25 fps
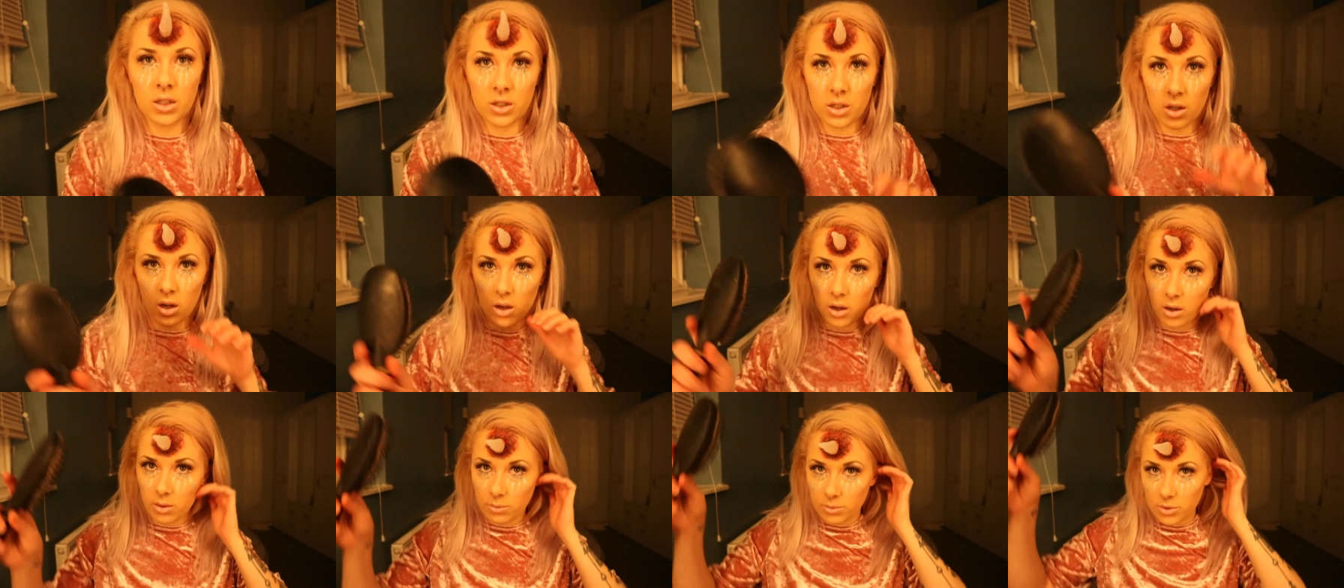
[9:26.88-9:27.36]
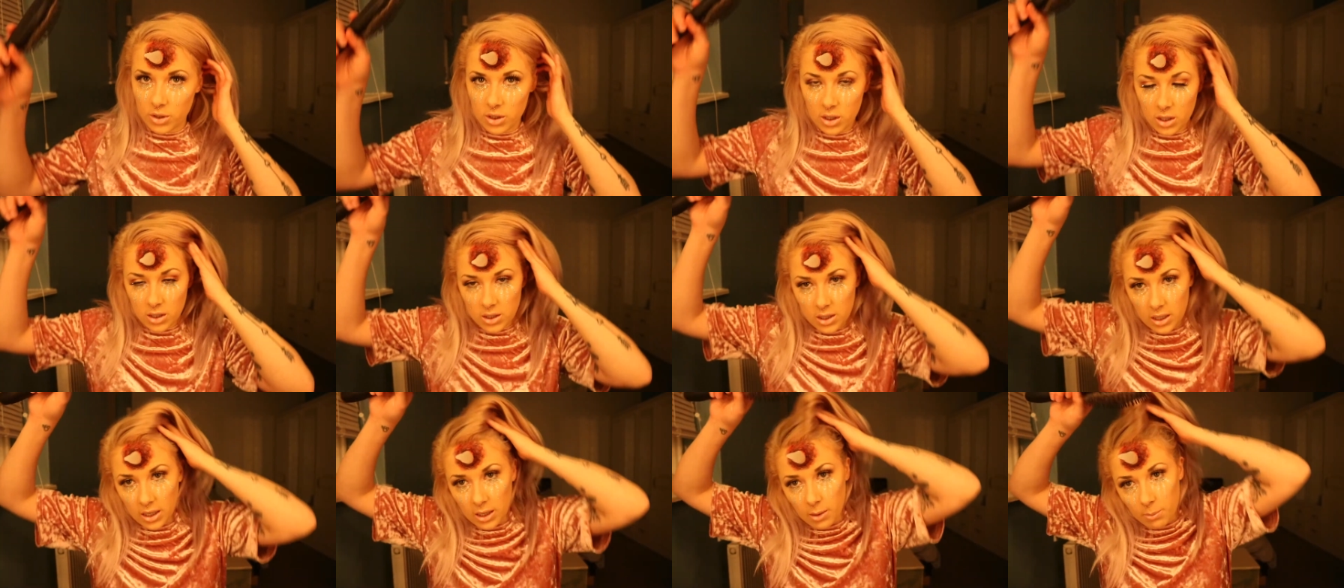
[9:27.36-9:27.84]
So I'm just
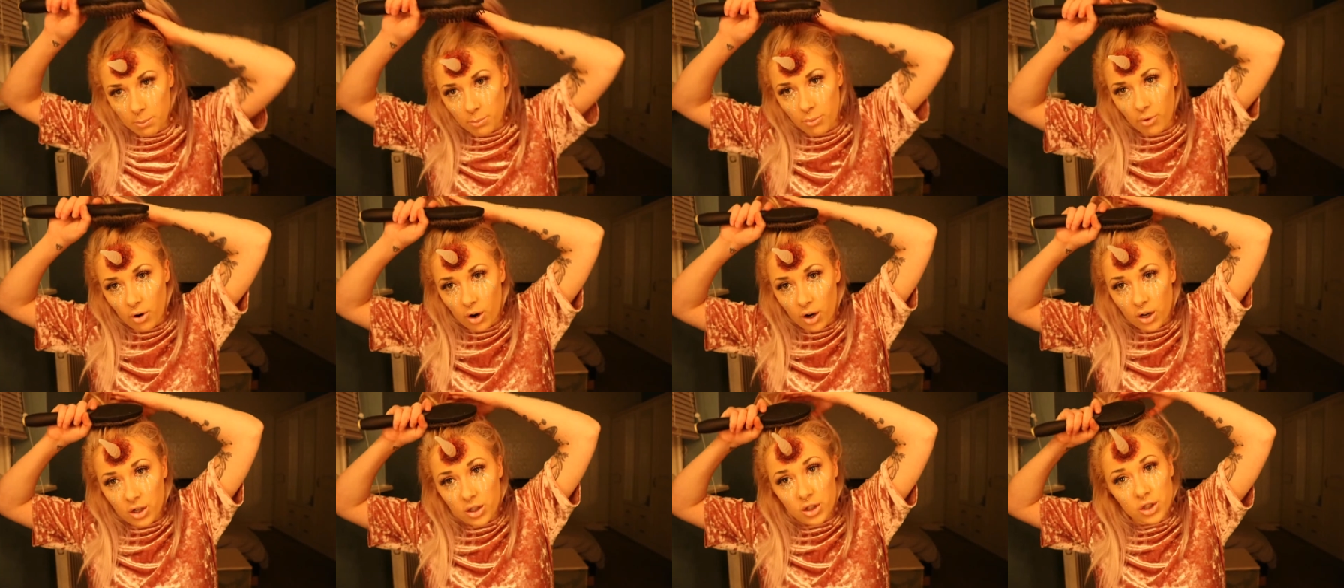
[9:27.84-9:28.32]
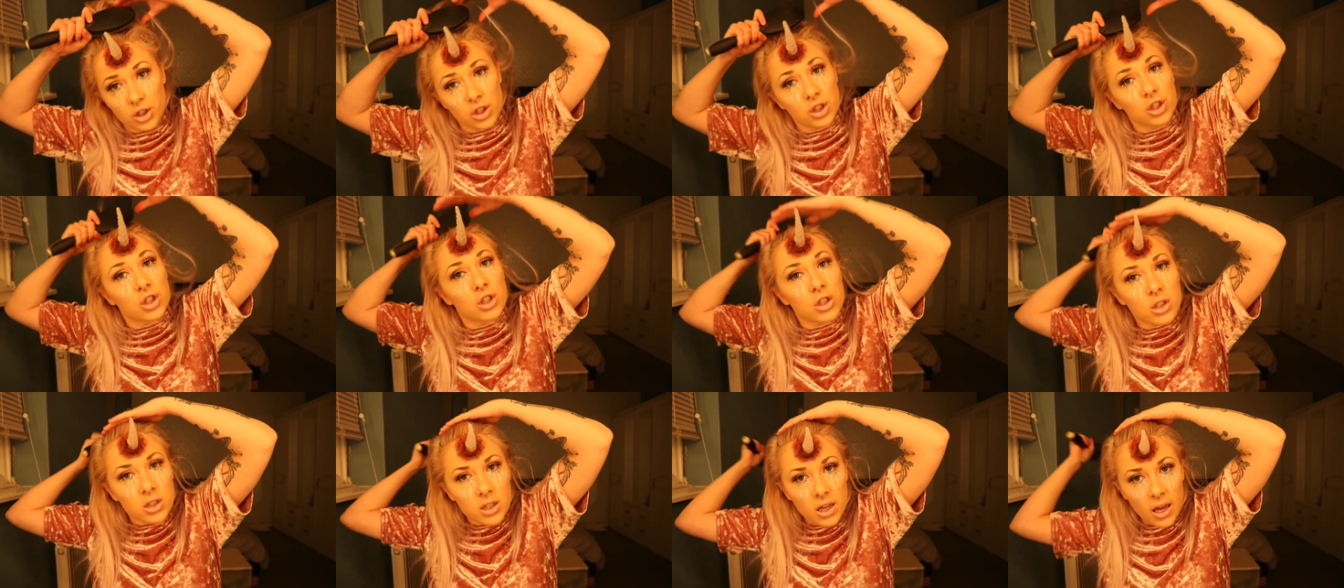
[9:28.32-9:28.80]
going to take a
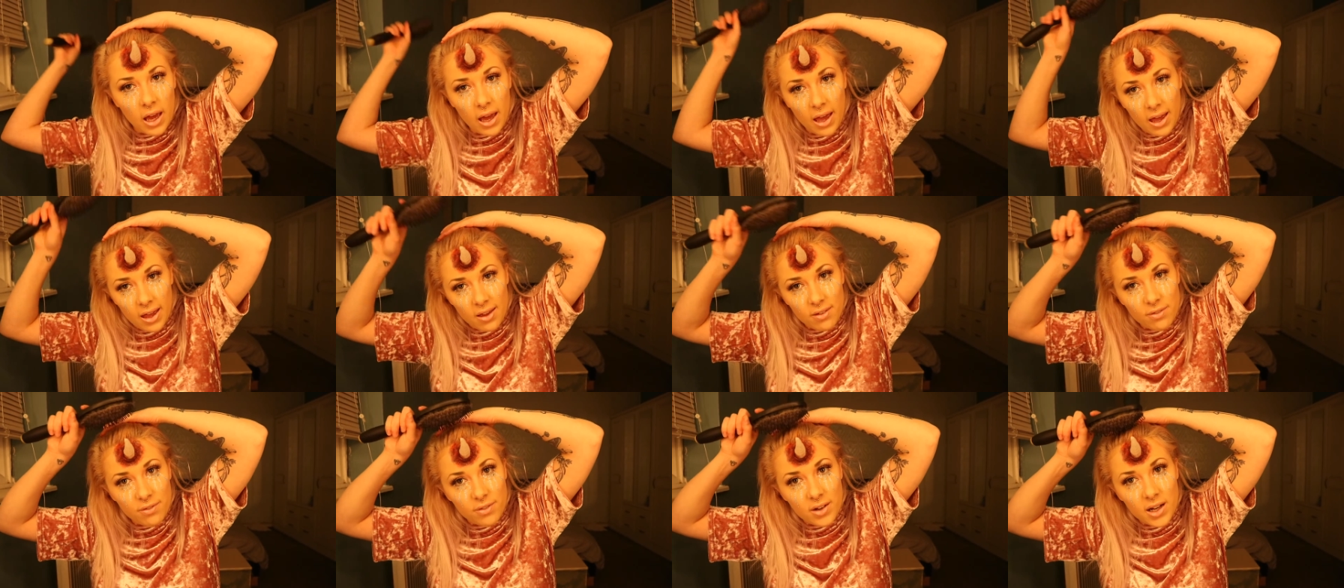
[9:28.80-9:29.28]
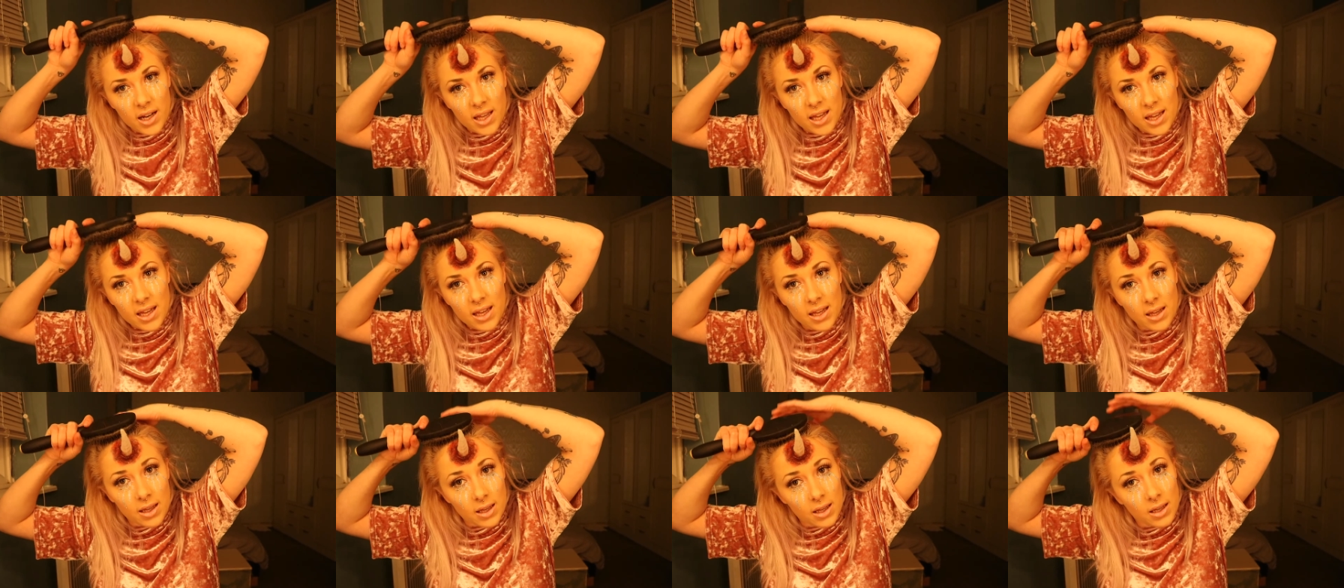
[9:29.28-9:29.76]
brush
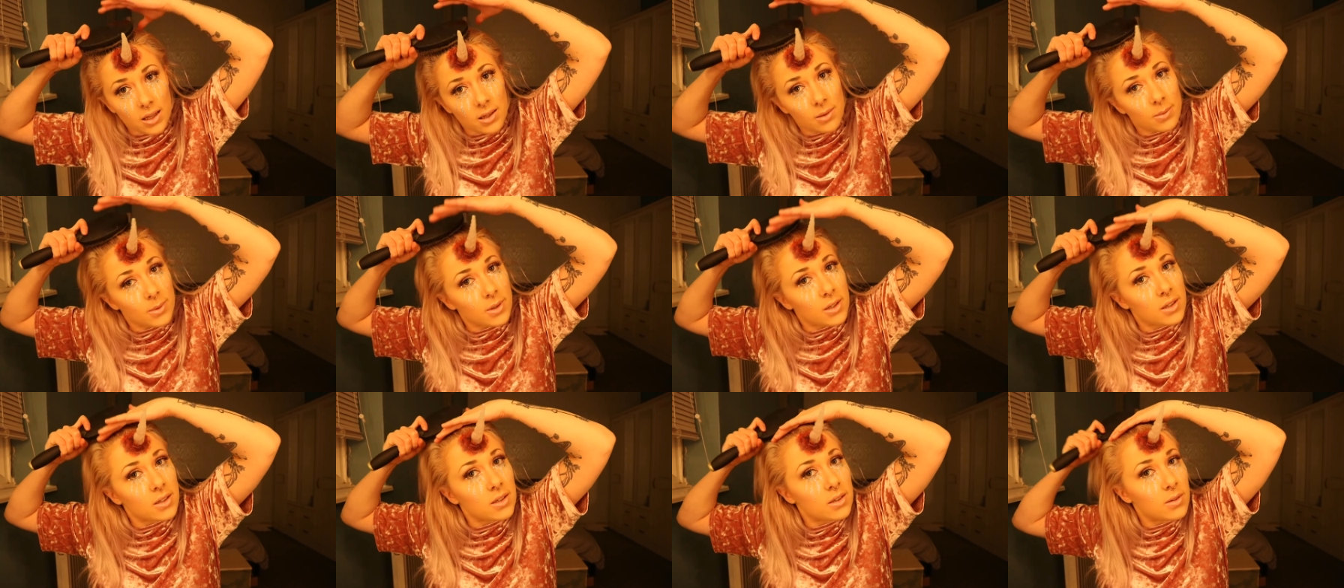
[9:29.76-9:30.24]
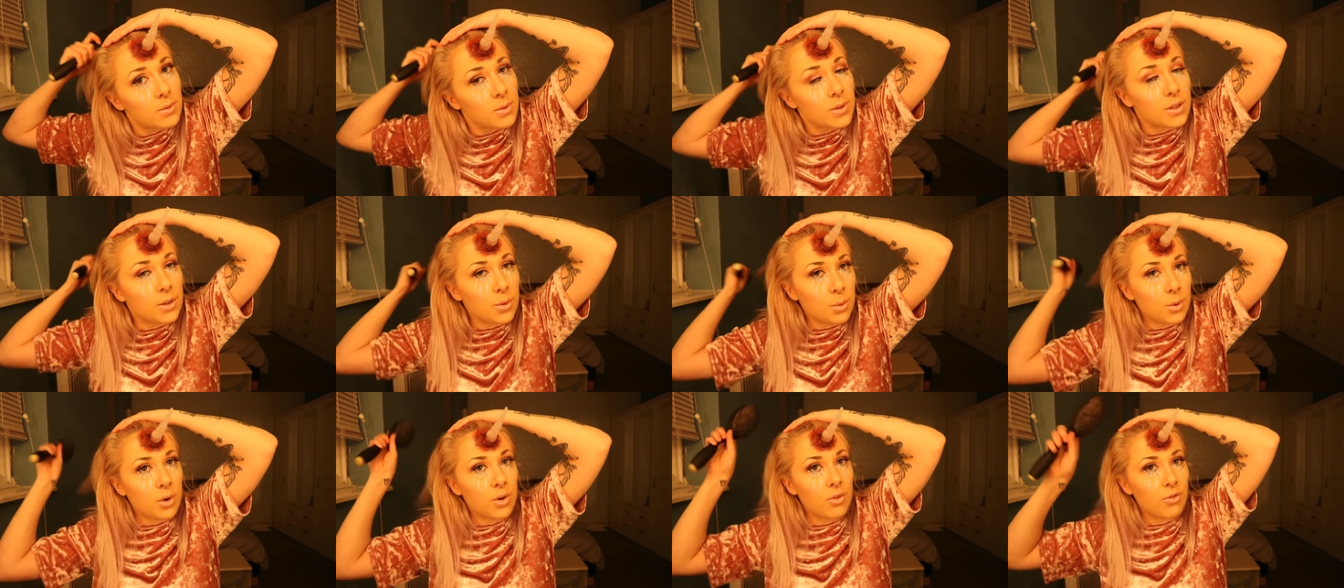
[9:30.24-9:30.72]
carefully because we
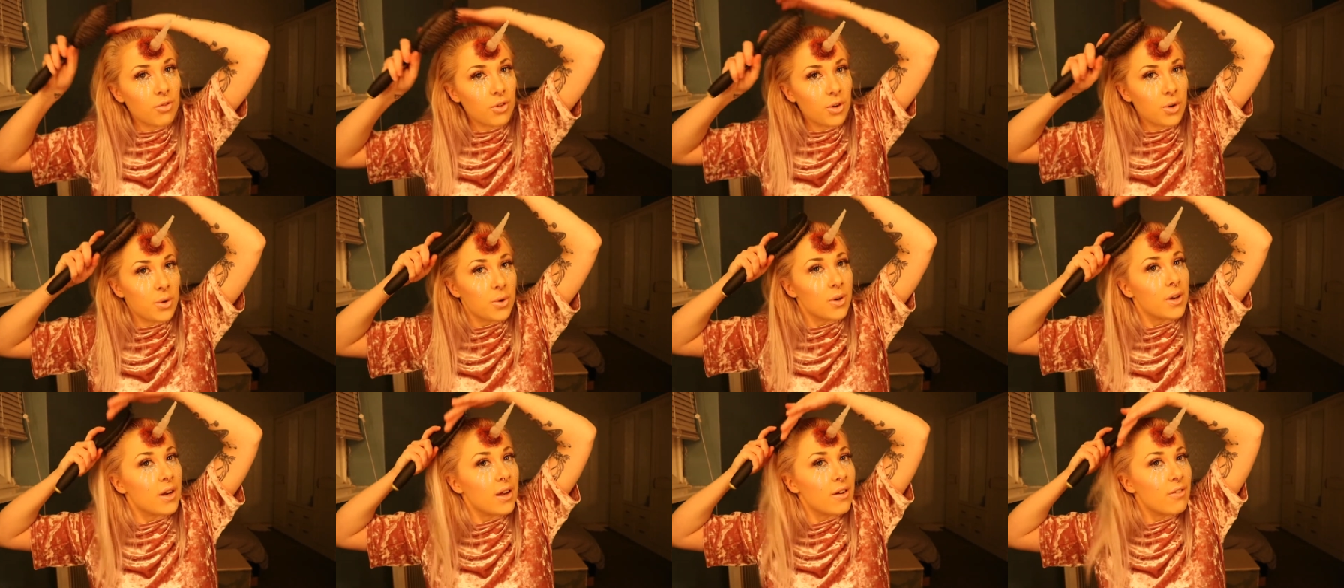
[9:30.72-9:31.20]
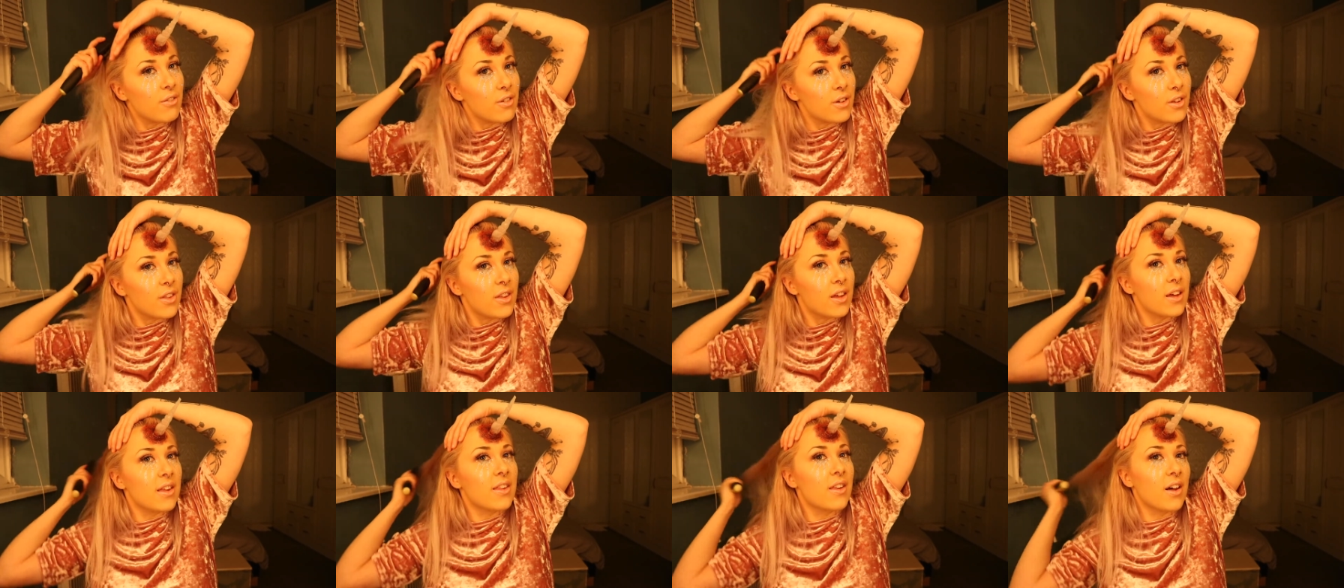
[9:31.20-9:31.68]
don't want to ruin
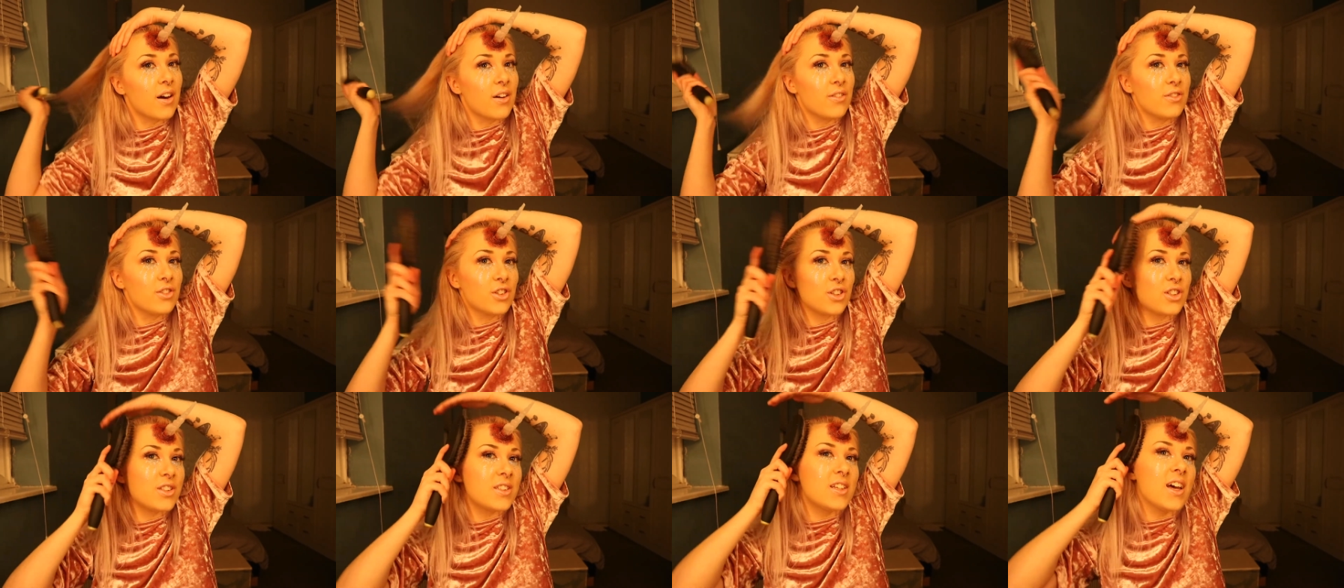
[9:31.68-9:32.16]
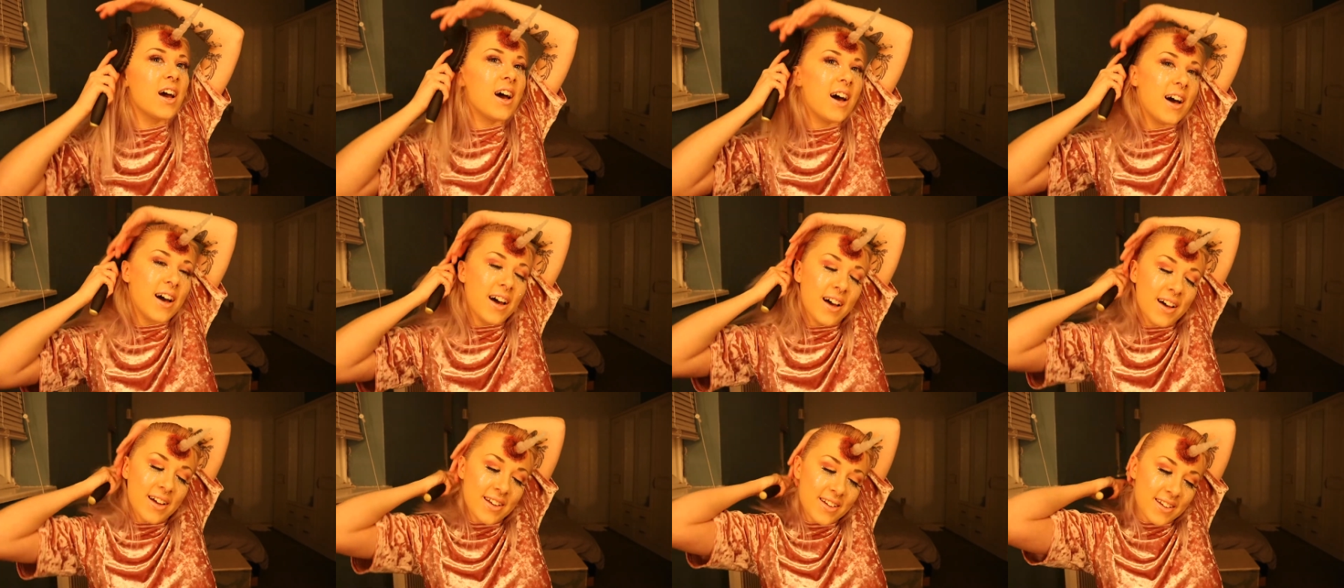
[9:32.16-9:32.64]
everything that I've just
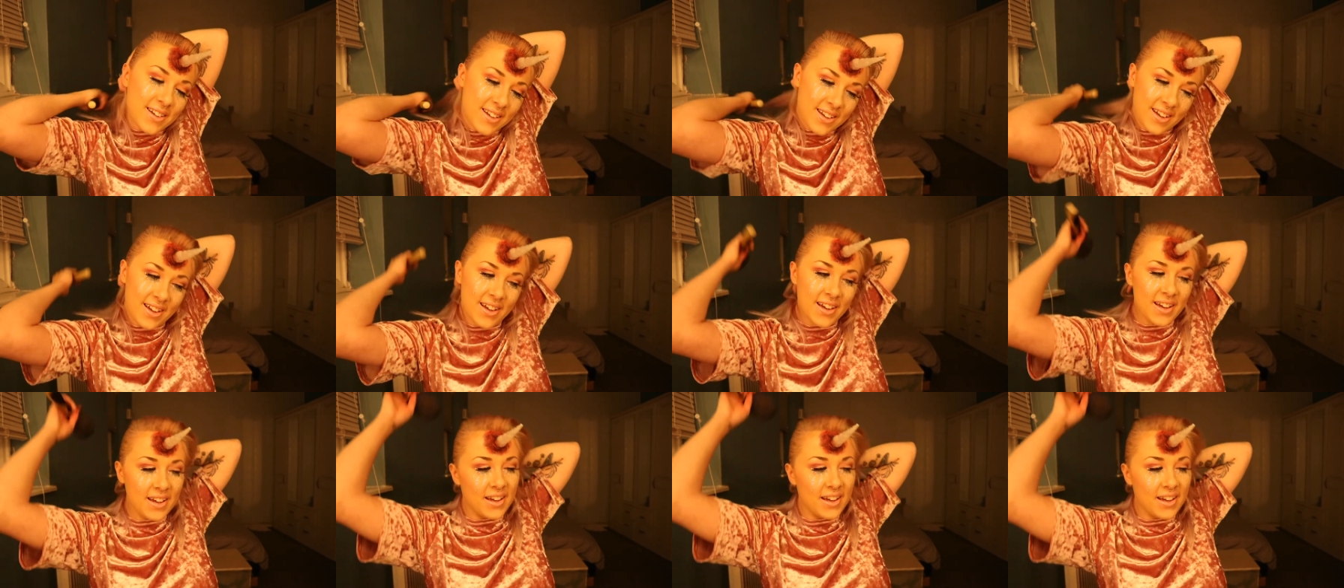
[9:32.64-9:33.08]
done.